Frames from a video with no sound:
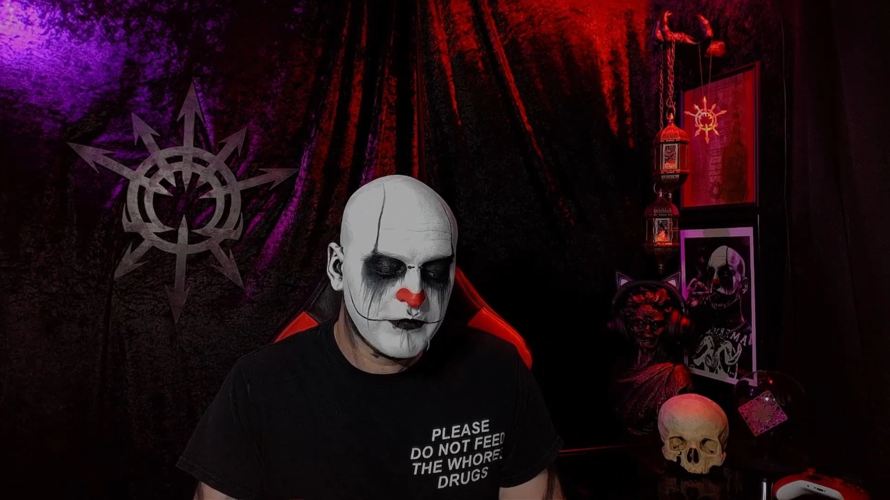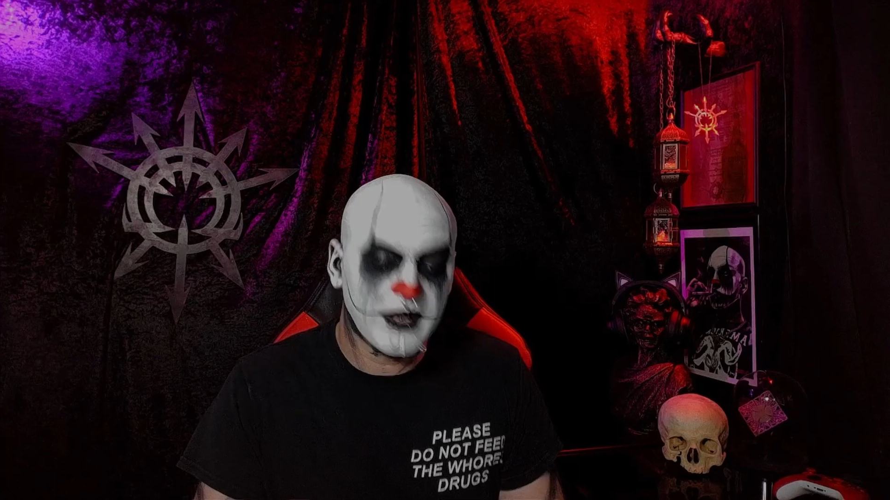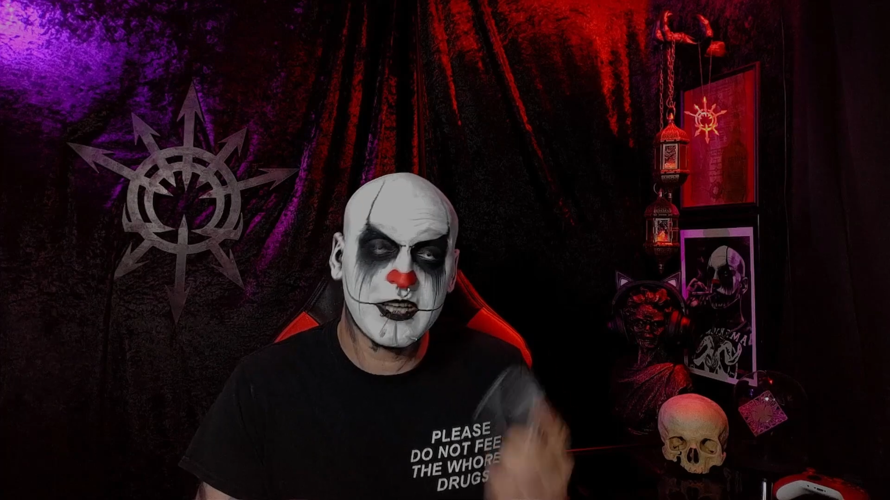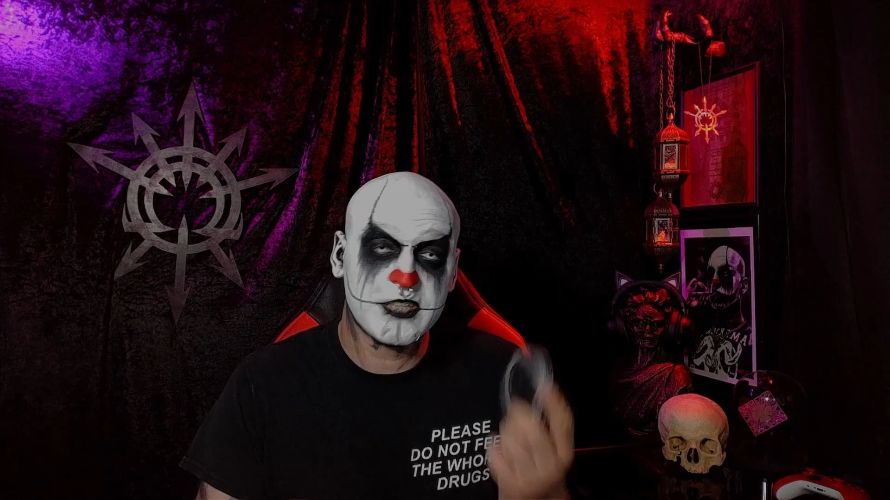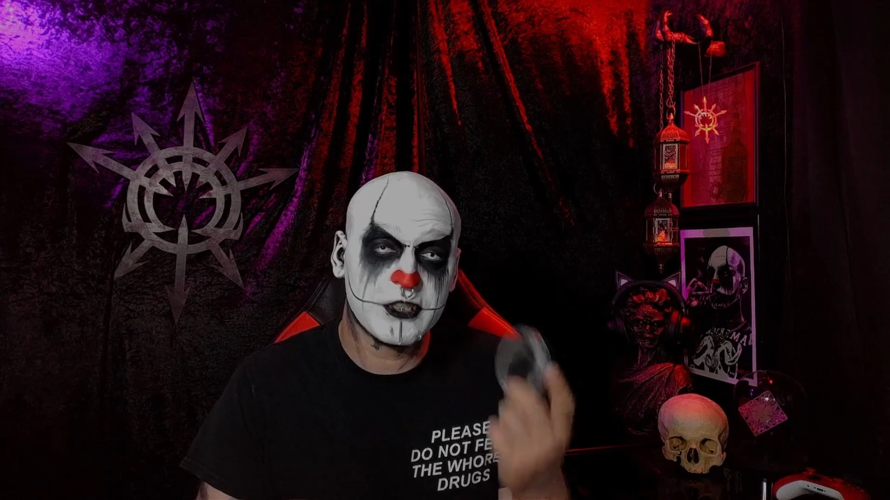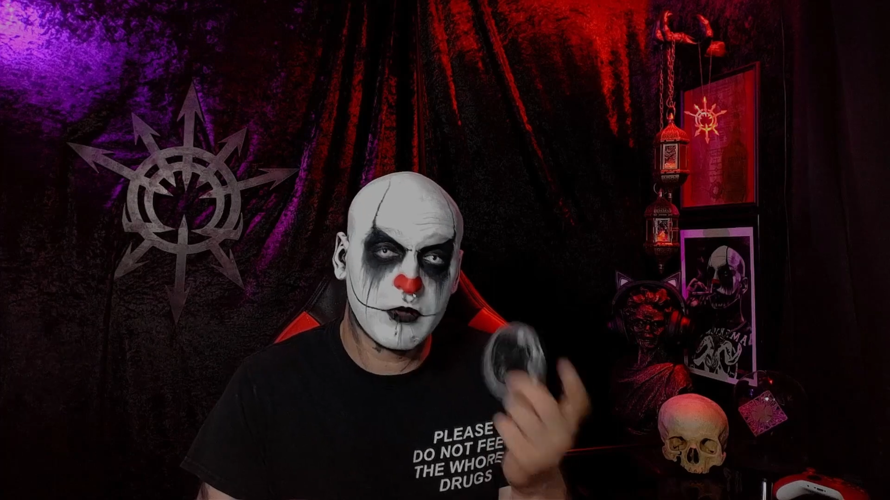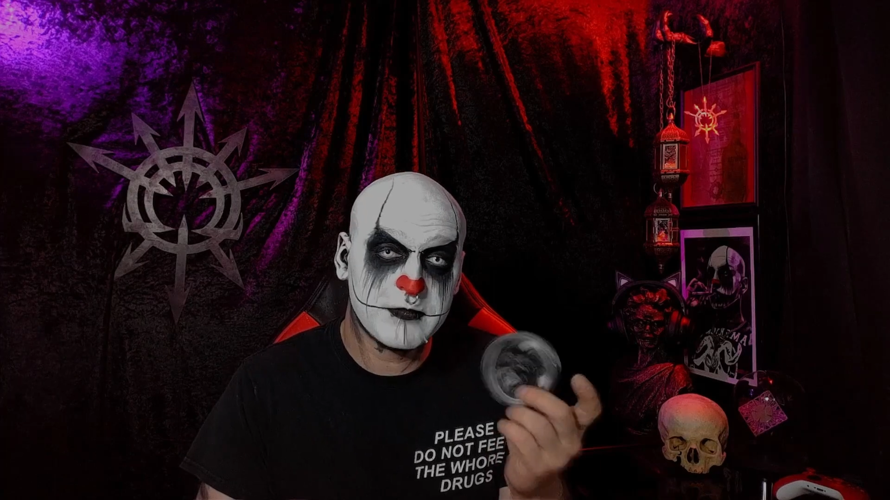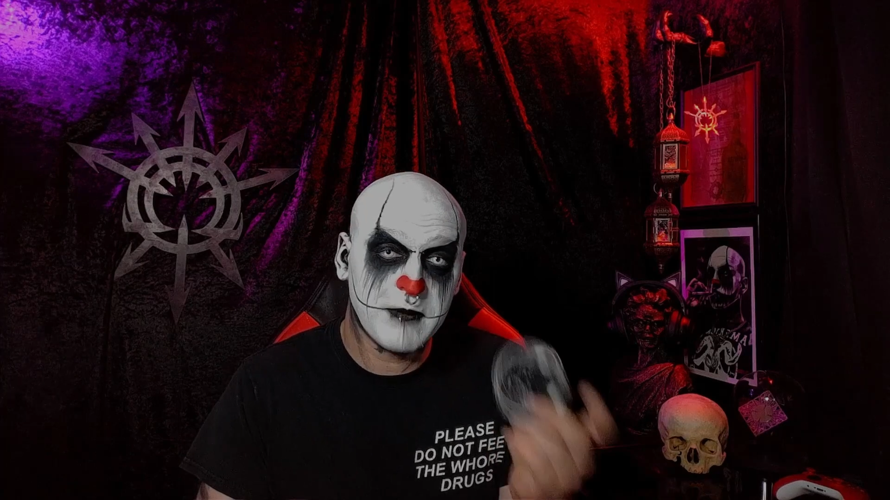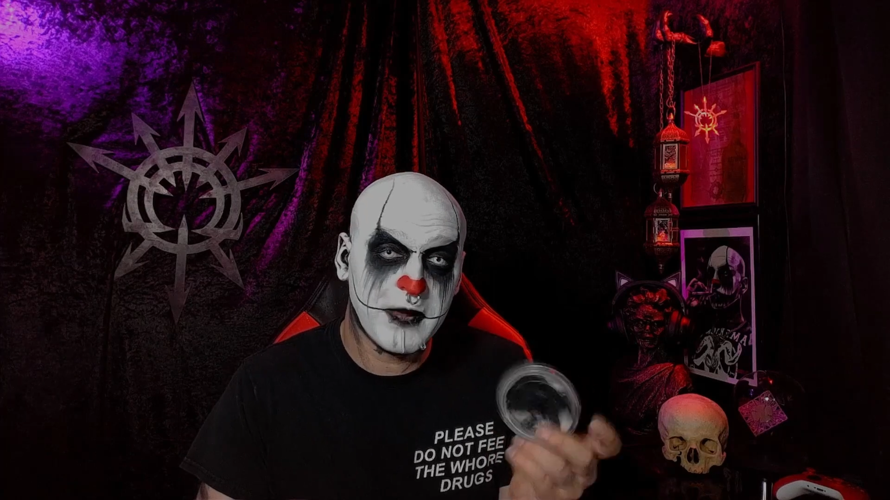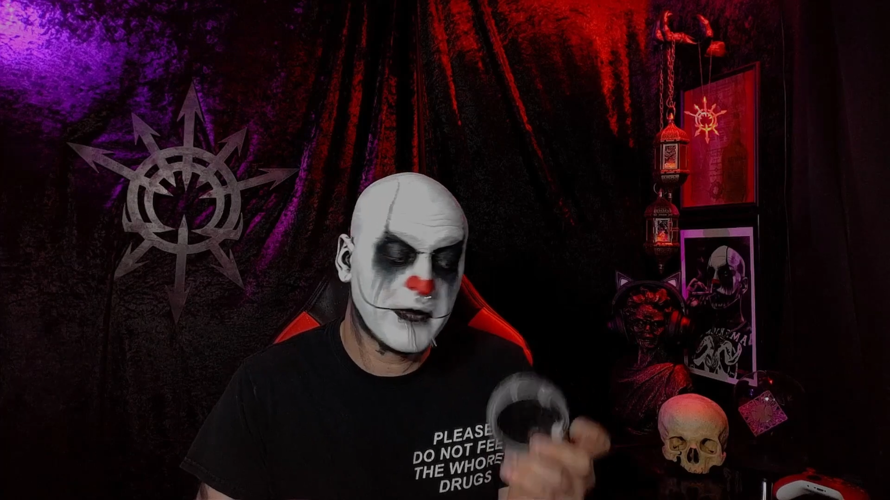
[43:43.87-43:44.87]
Foundation Grease
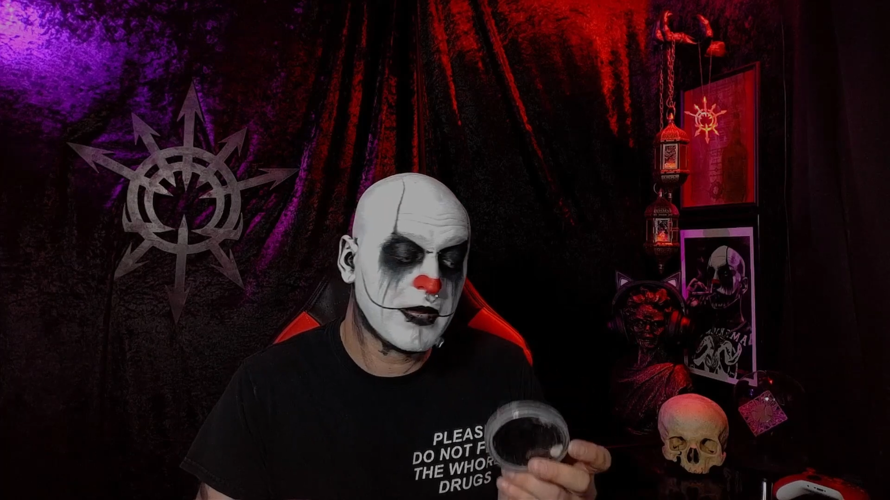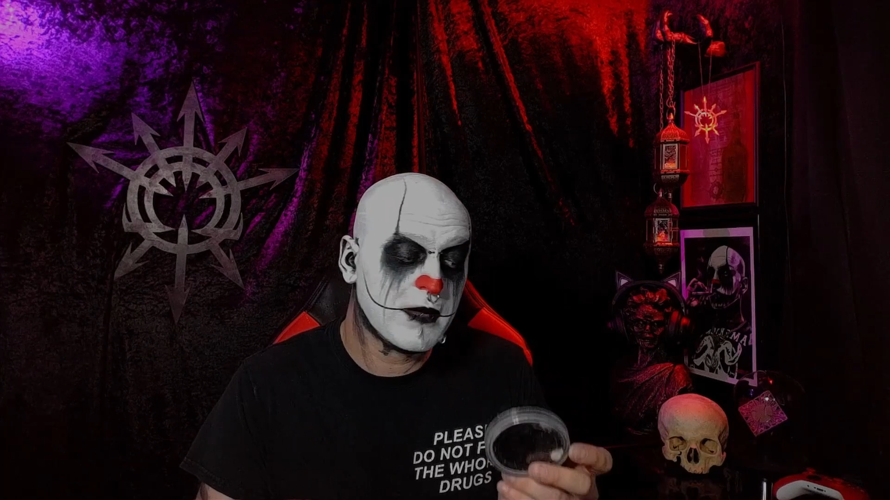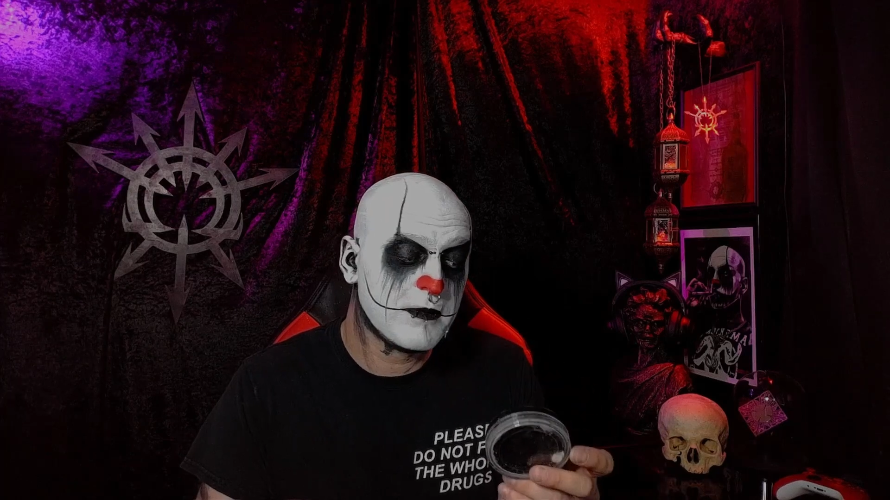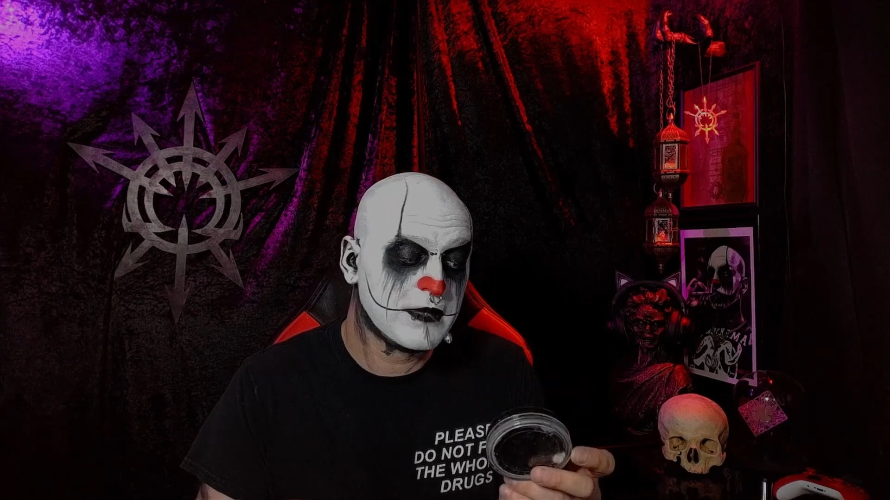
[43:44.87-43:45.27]
Paint Makeup.